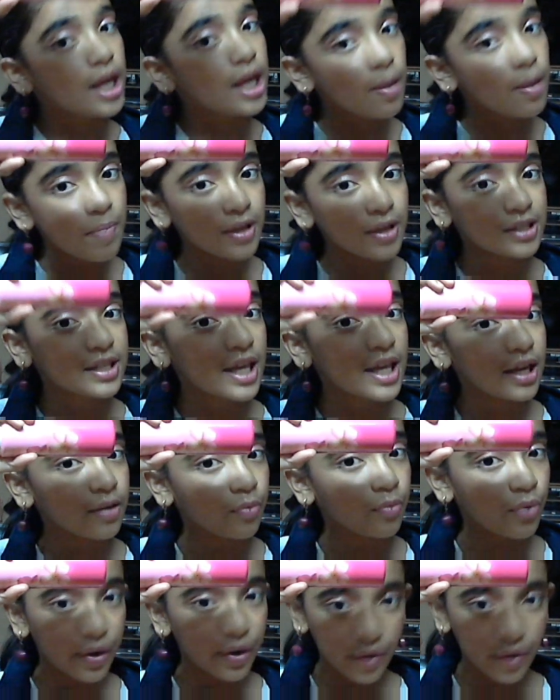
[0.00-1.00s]
I keep my
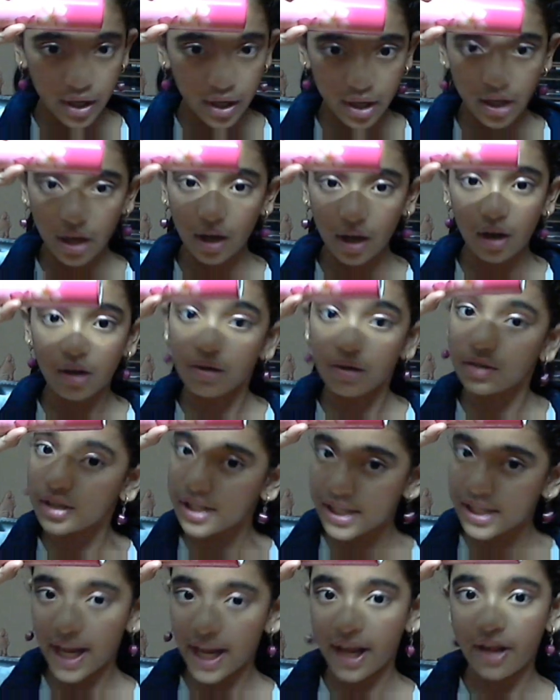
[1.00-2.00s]
skin very
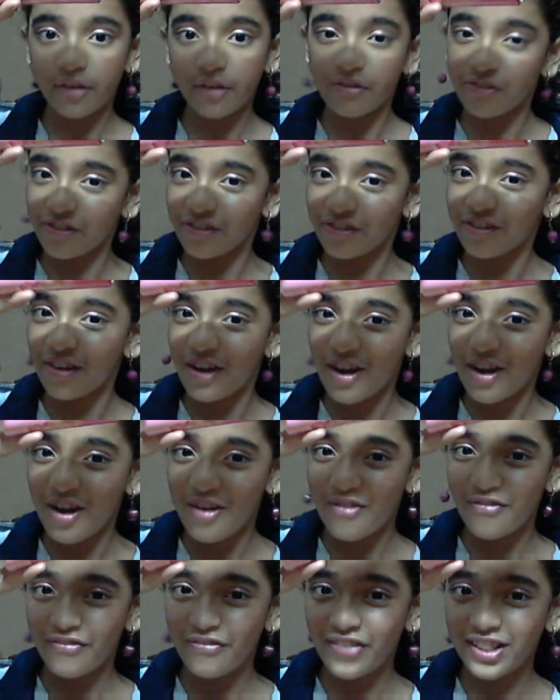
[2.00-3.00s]
safe
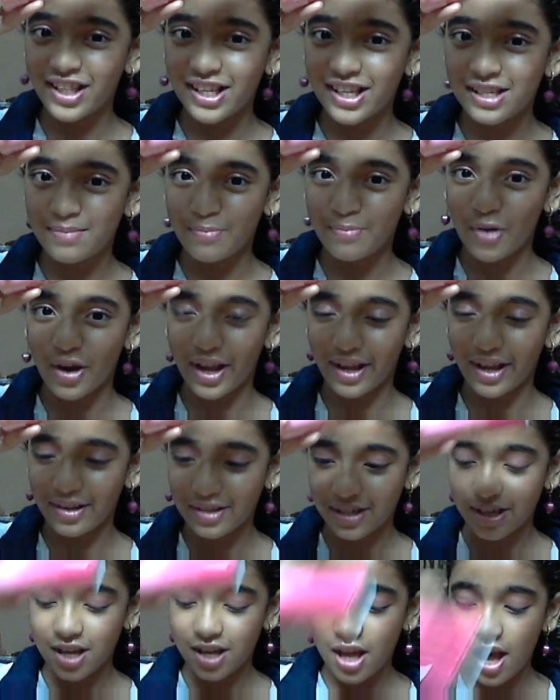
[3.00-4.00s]
with this
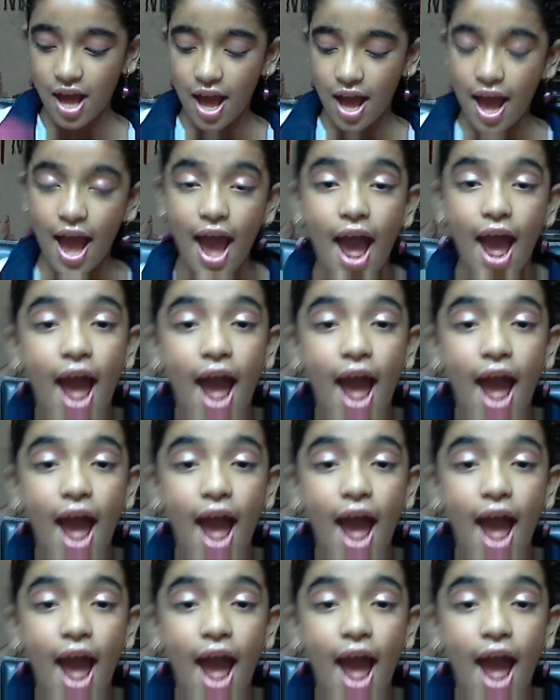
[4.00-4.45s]
product.